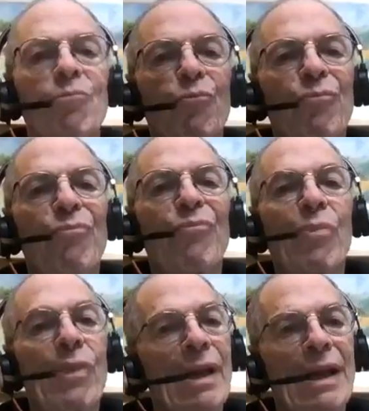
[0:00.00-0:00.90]

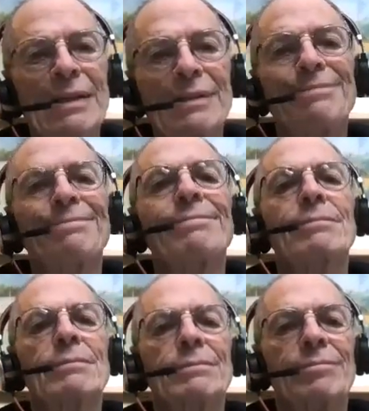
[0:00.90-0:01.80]
breathing to calm and
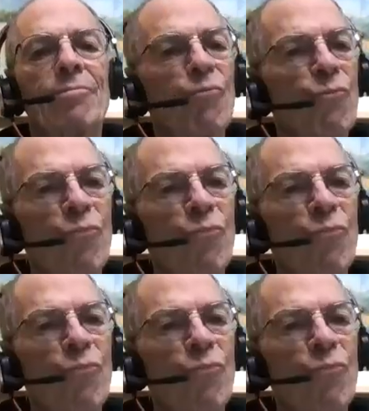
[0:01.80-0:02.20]
regulate the nervous